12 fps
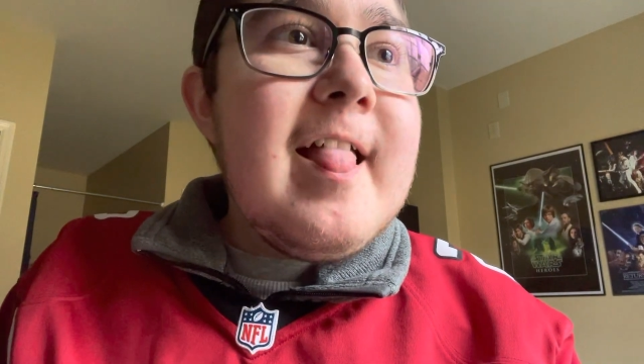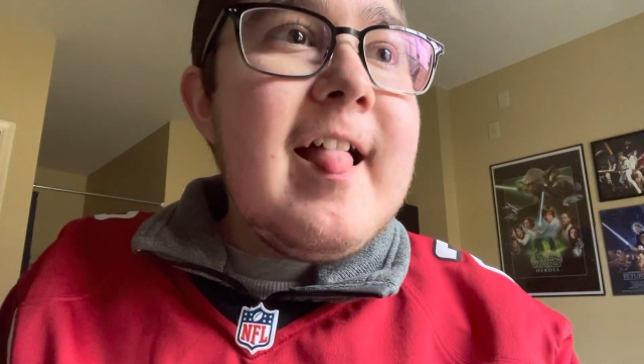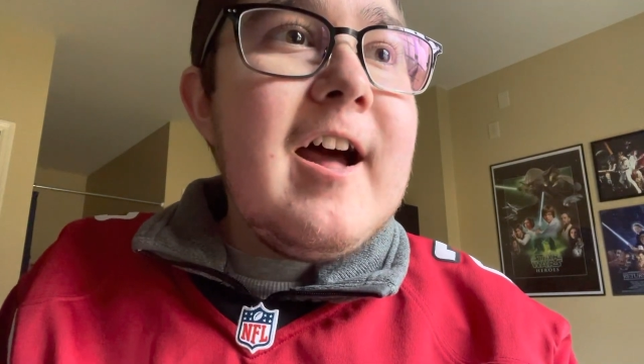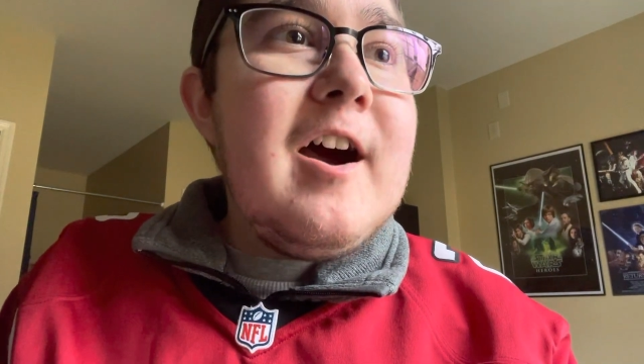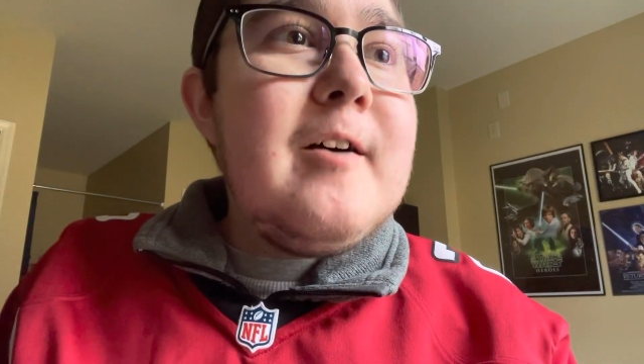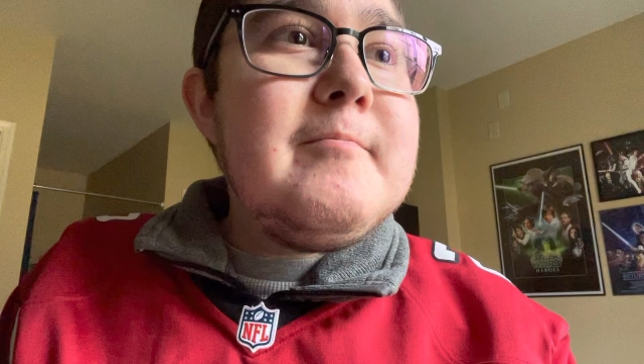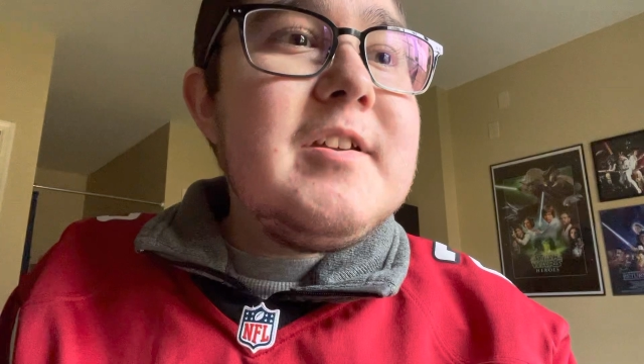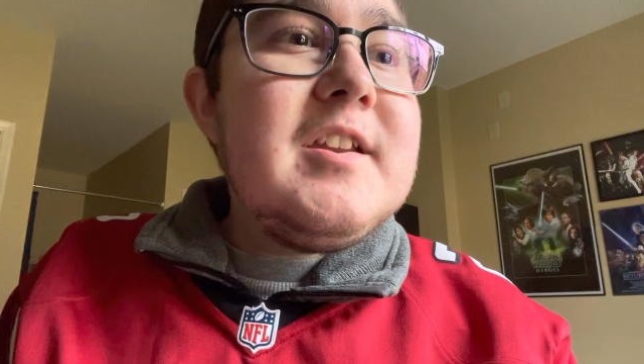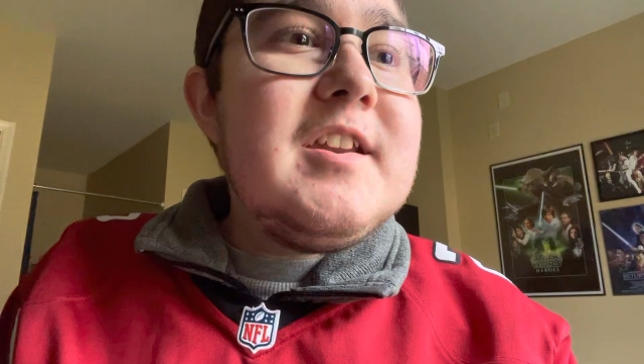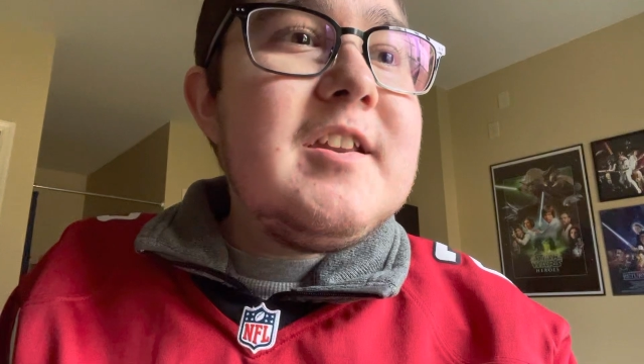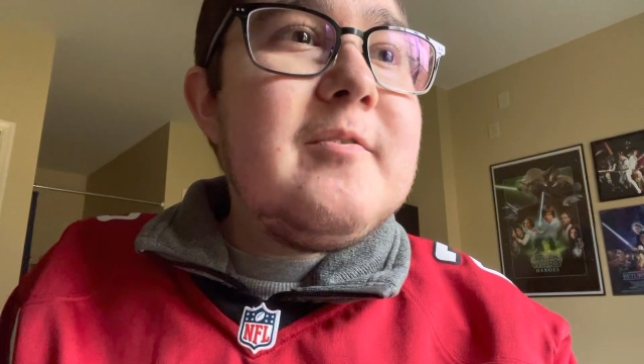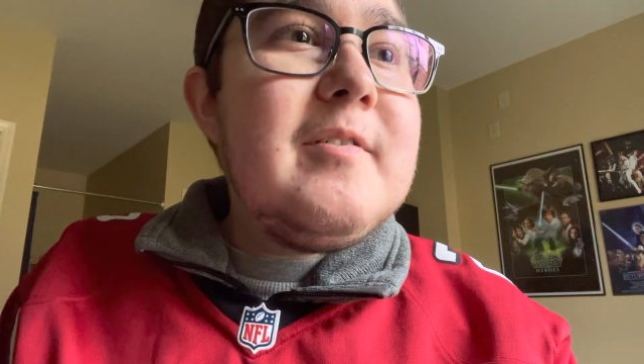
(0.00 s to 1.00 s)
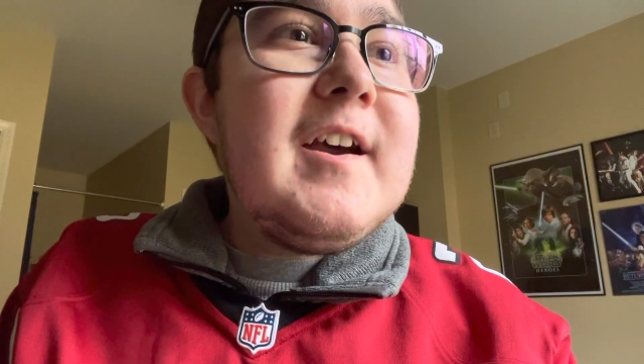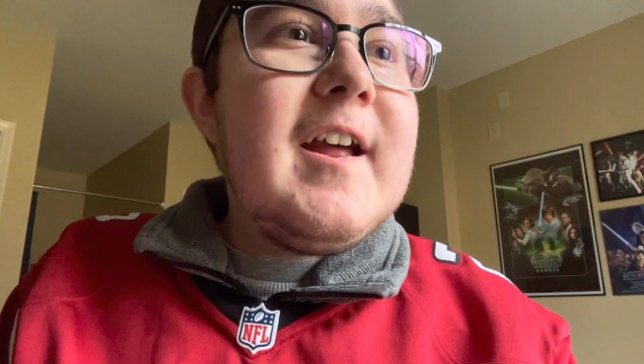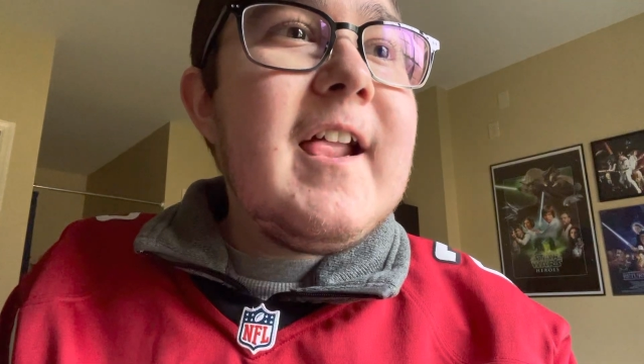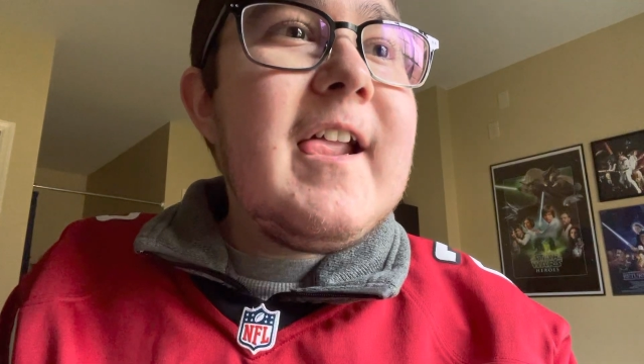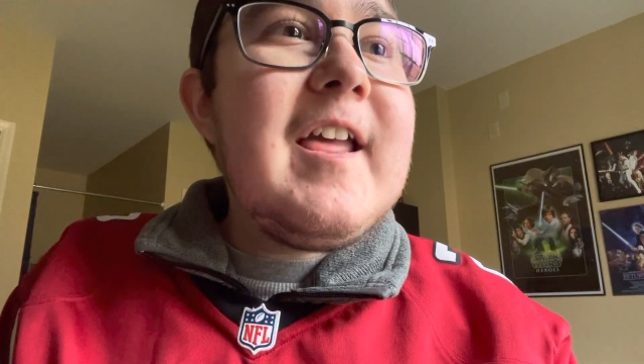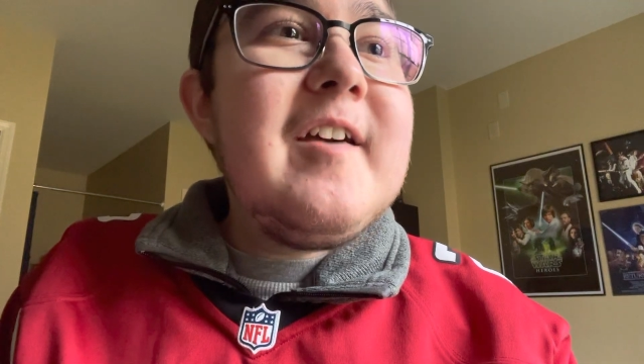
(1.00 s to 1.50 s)
um, but
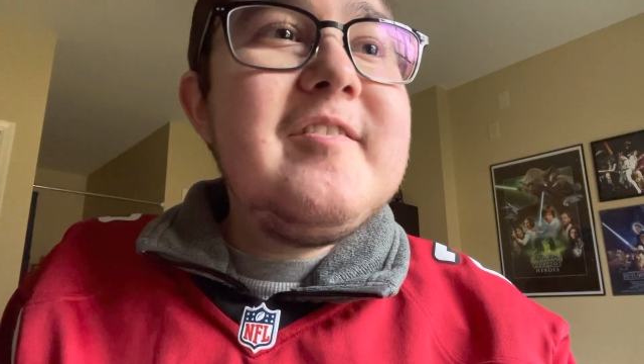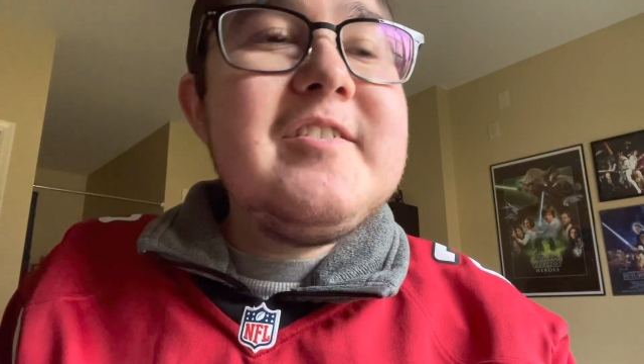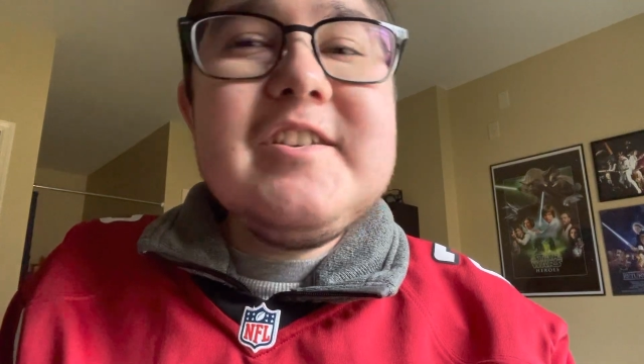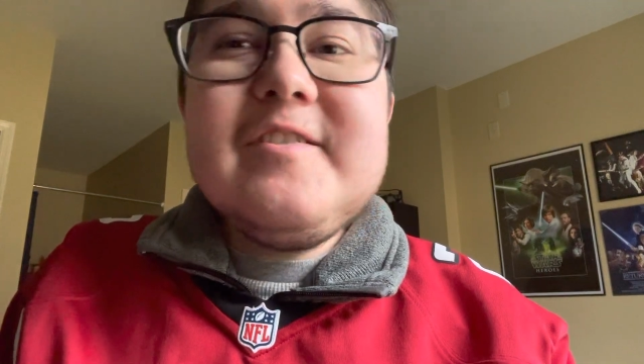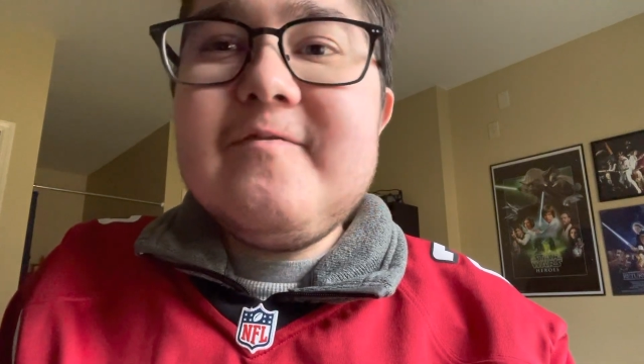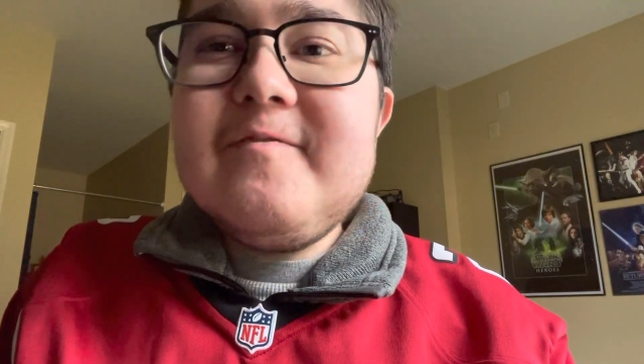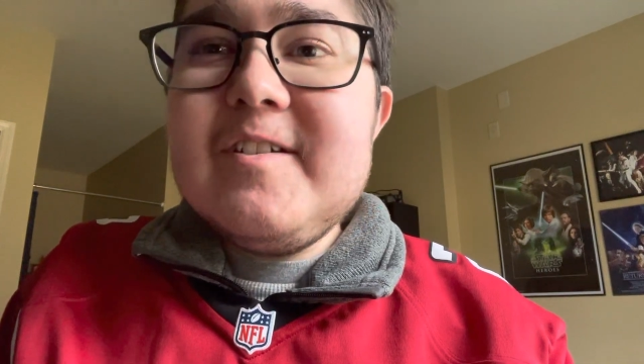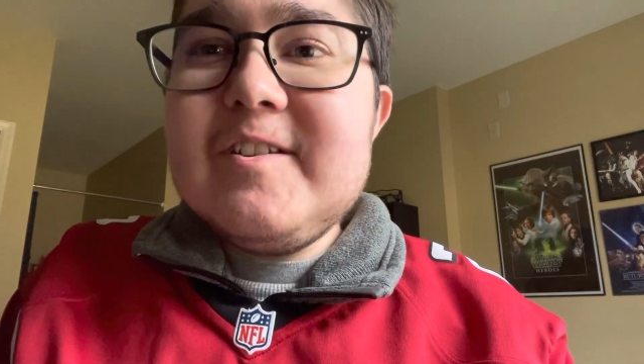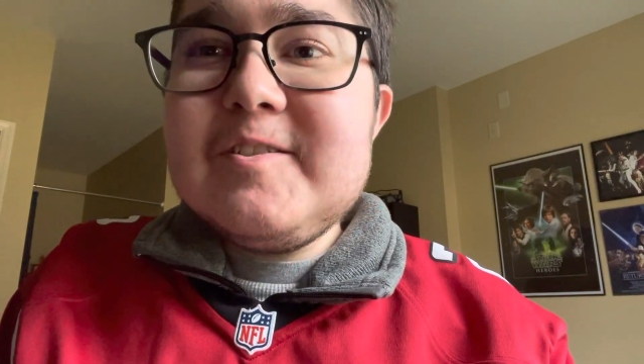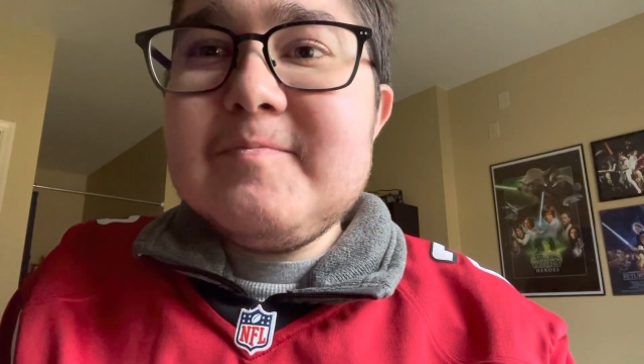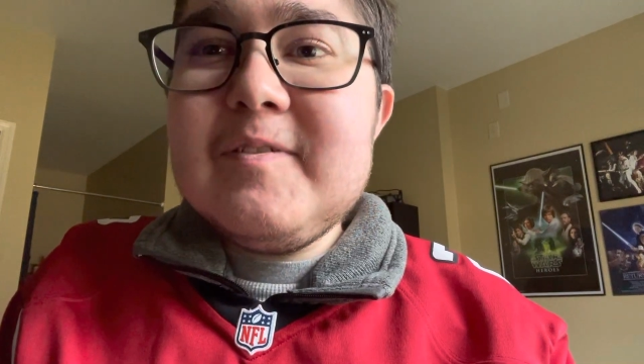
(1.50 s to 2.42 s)
anyway, and the defense